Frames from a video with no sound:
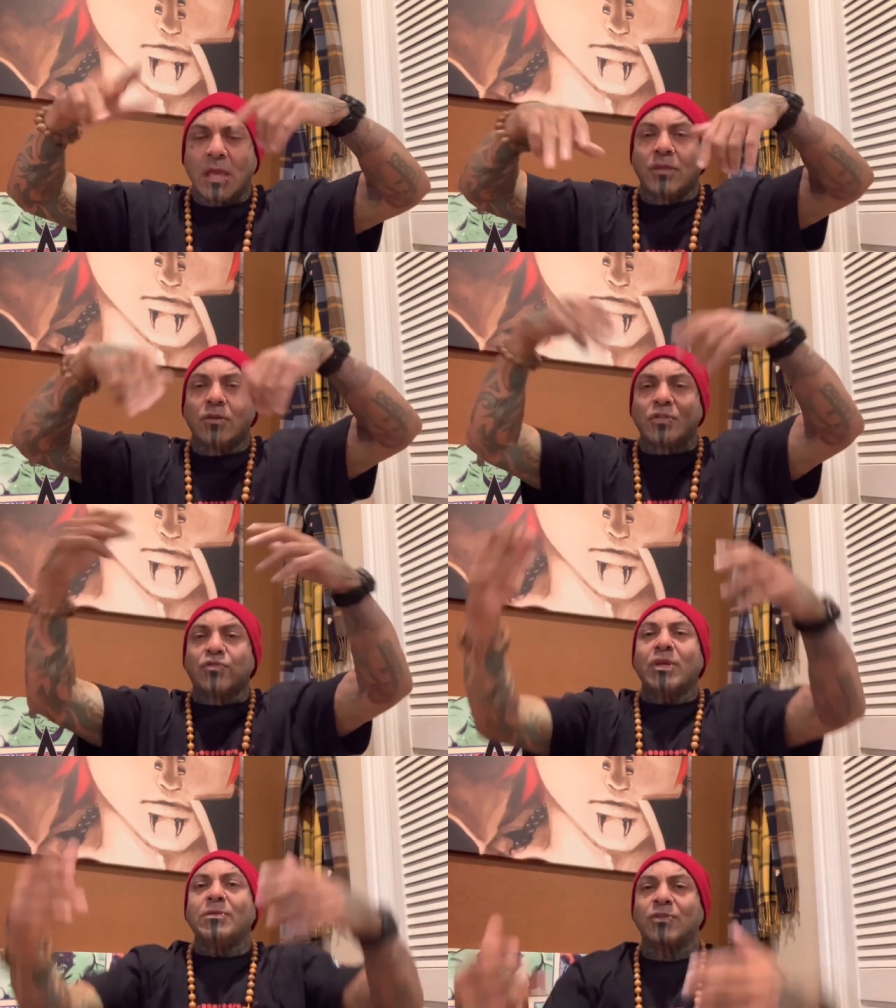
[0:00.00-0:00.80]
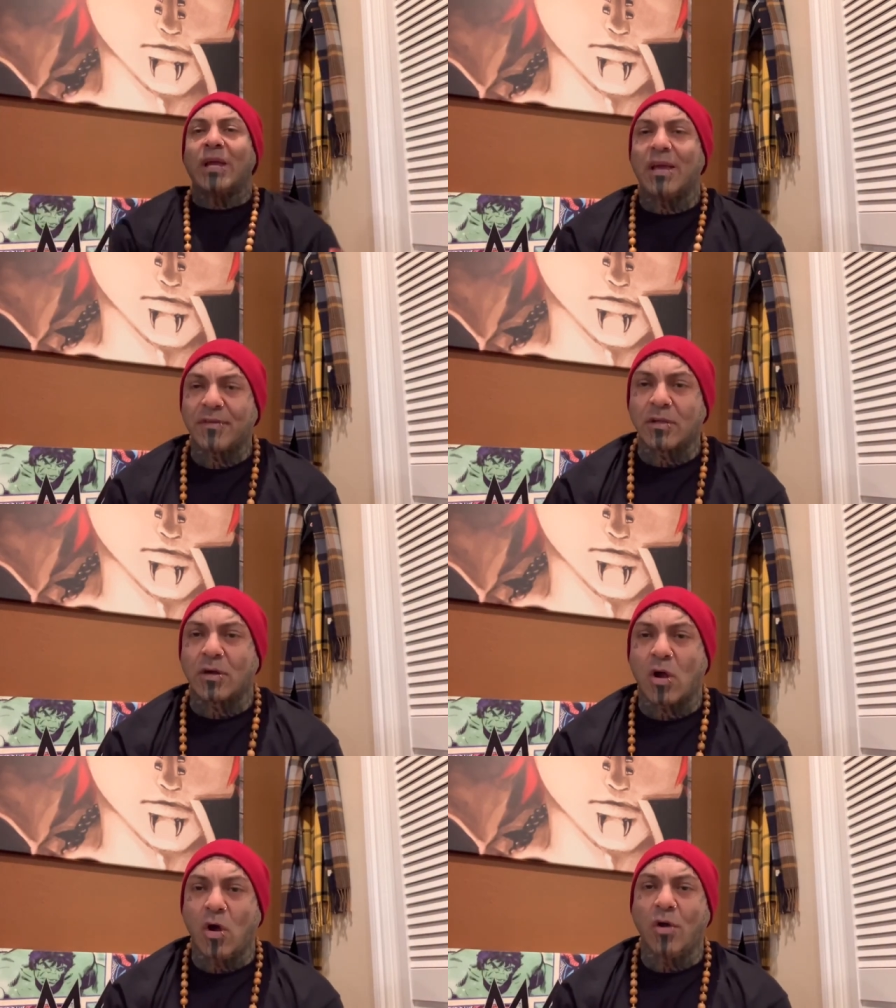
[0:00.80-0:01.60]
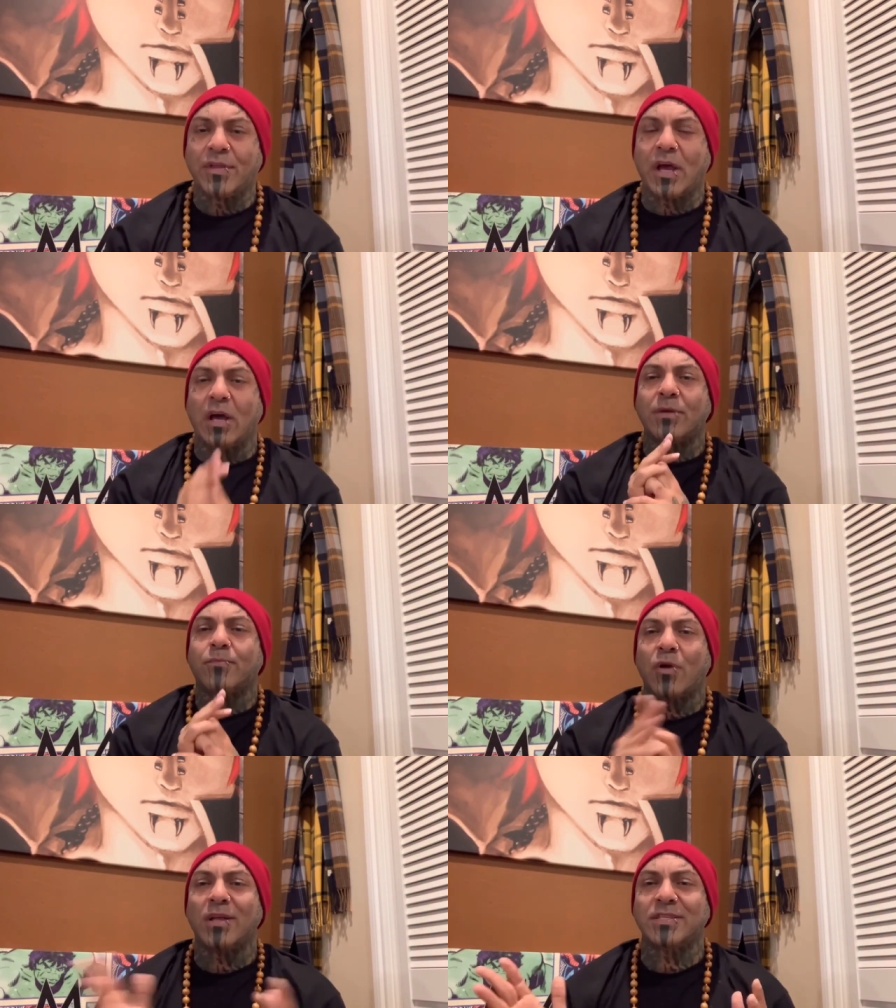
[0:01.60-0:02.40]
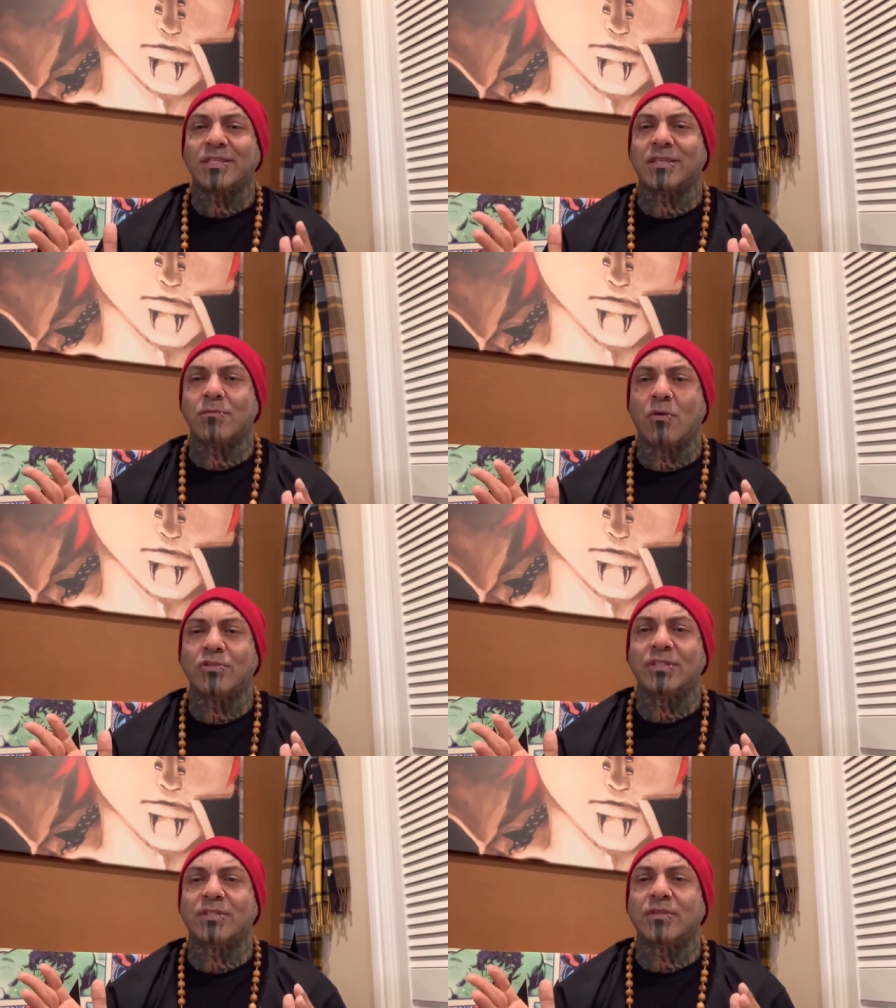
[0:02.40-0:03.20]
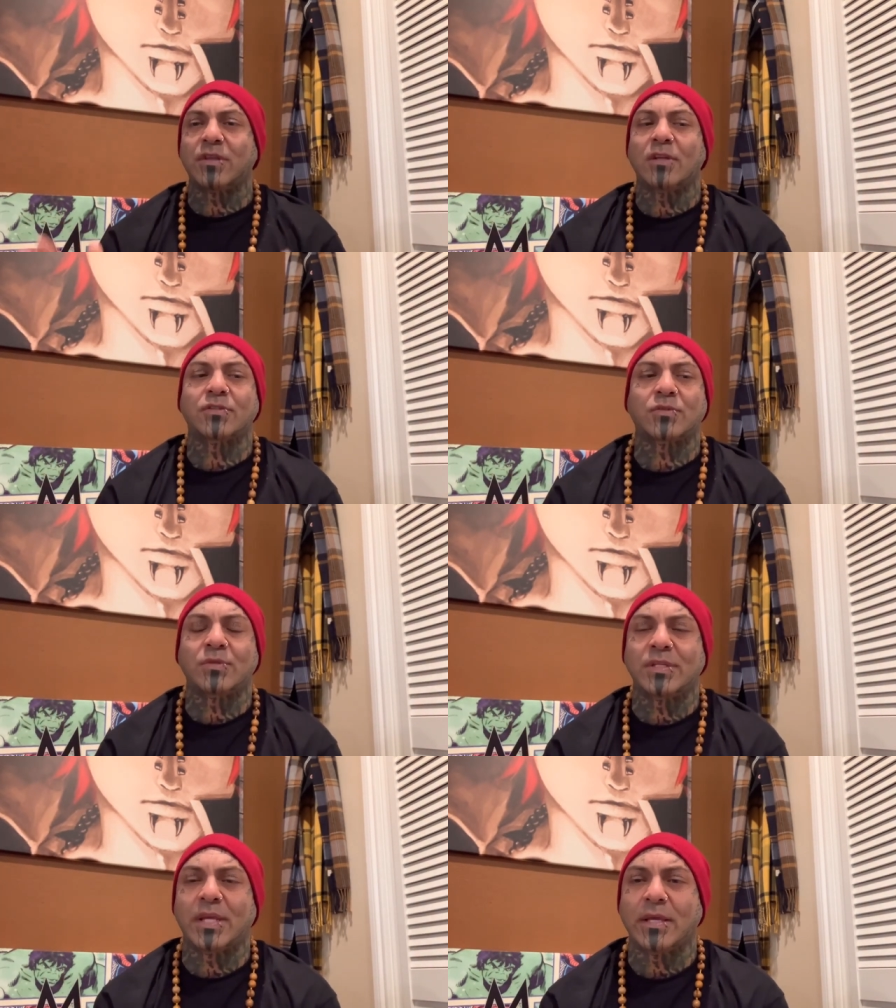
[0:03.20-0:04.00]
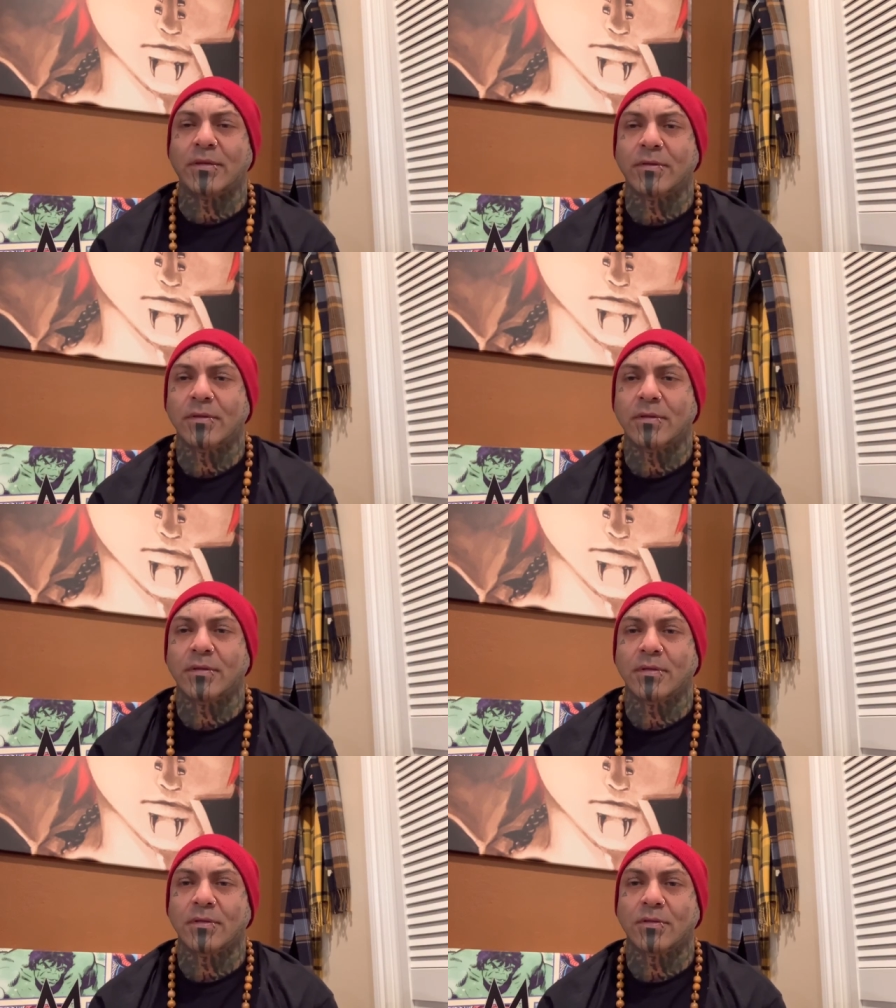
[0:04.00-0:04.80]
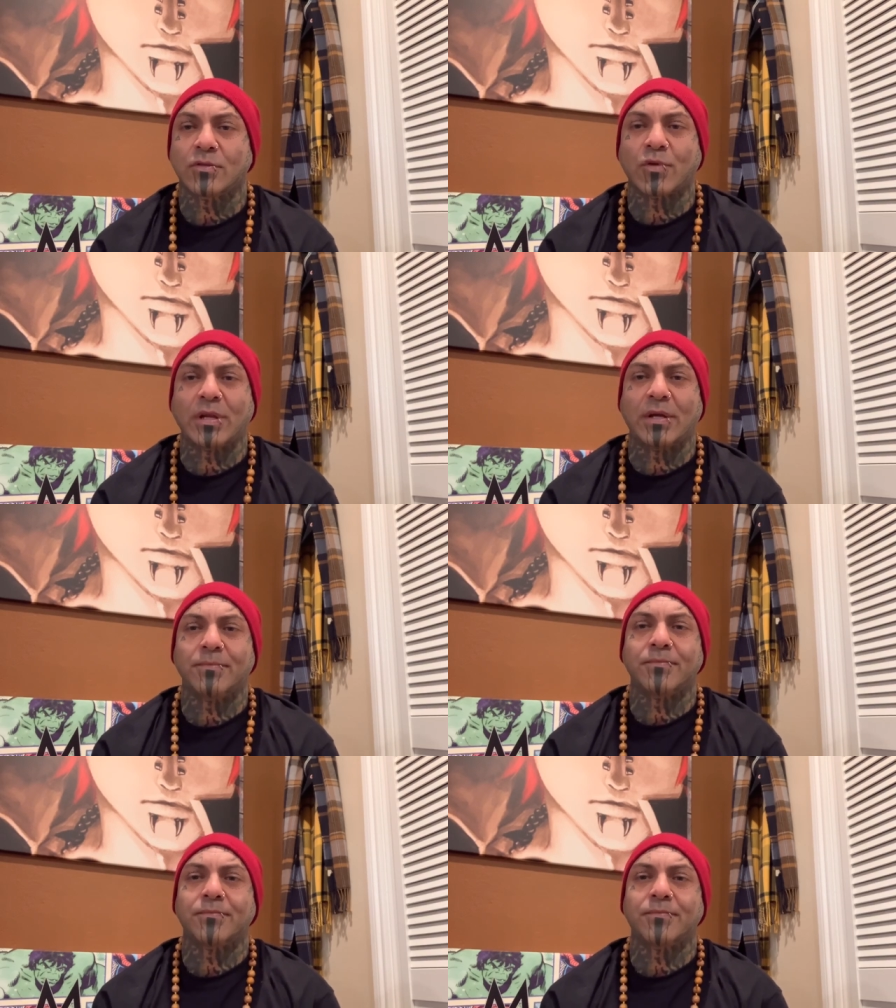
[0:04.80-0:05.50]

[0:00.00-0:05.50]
Those dreams you're having are all the unprocessed emotions and thoughts through the day. Straight up.